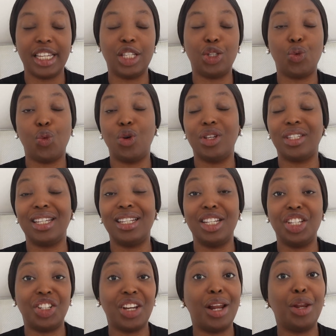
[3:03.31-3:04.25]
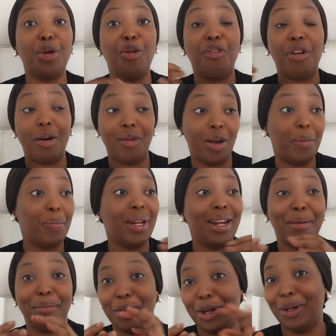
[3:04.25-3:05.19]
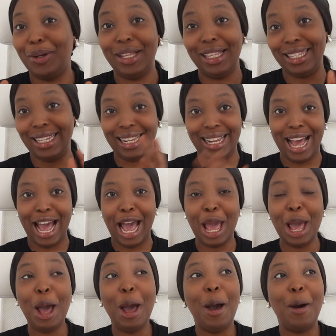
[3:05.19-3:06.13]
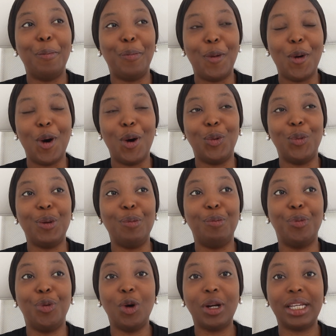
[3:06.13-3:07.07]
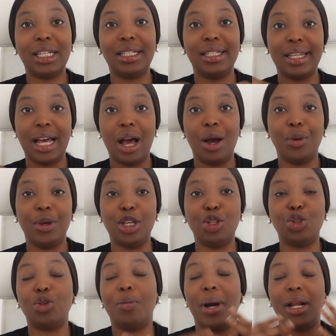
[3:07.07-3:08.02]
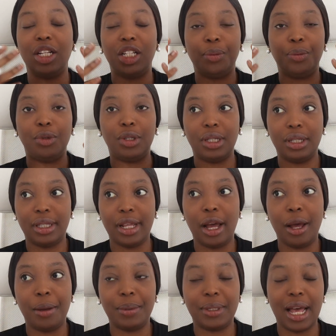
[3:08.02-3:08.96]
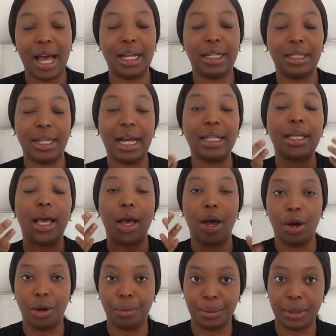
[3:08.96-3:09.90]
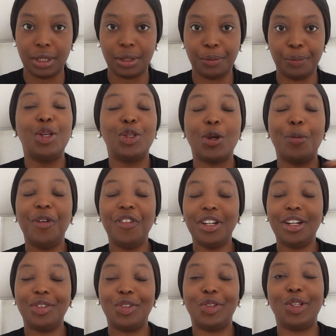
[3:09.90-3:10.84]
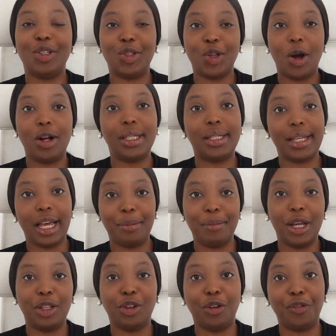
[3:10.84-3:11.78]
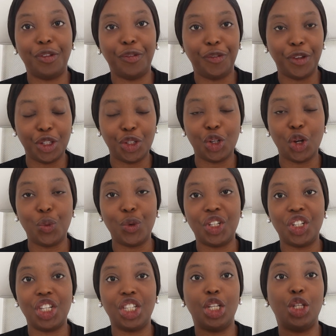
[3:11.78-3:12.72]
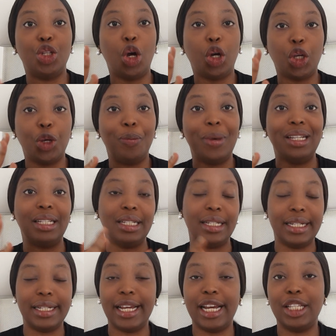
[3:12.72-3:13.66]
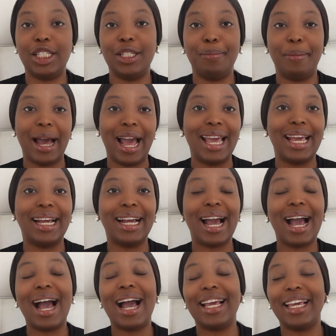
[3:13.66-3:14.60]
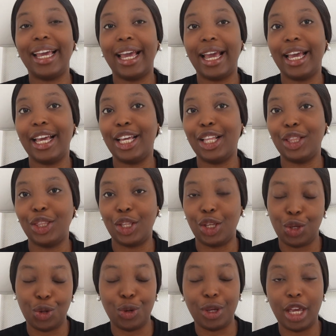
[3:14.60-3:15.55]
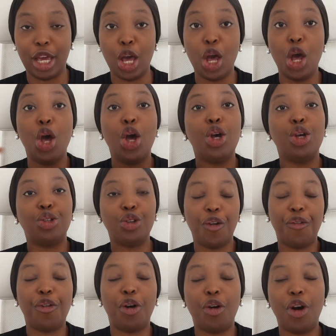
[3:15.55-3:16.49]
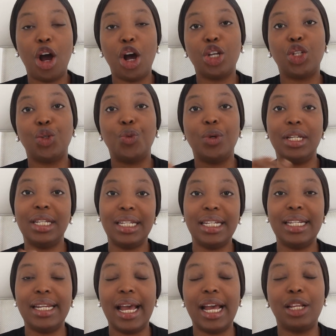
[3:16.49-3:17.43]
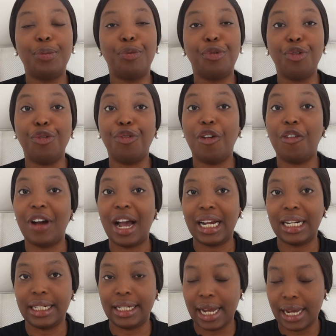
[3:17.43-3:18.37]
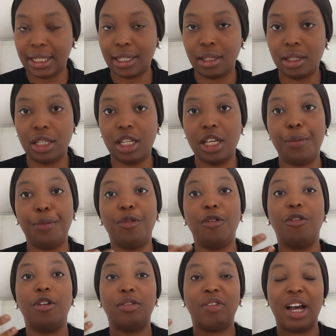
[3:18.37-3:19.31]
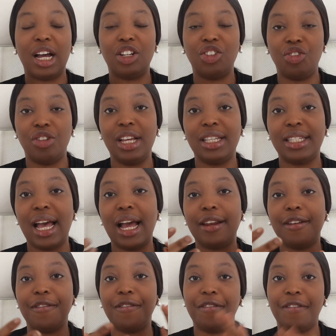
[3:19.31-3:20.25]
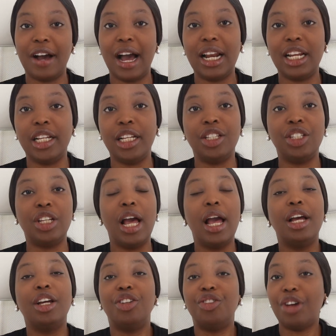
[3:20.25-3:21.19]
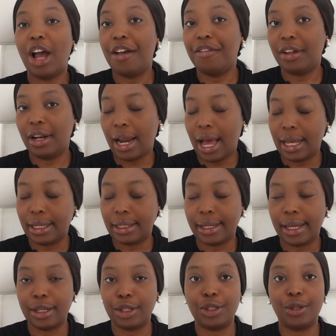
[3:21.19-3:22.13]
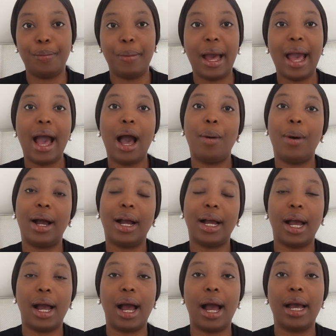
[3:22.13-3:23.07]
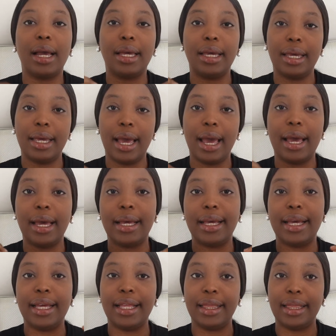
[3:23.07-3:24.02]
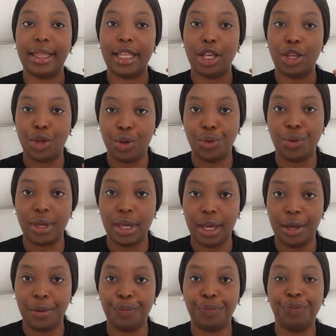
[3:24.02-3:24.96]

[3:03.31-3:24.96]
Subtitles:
It was initially overwhelming, I'm not going to lie, but we broke it down into manageable steps and that helped. So moving on to the third segment of the video, which is the document needed to buy a car here in the UK. So for us, we needed proof of identity, proof of address, and a valid driving license to buy our car here in the UK.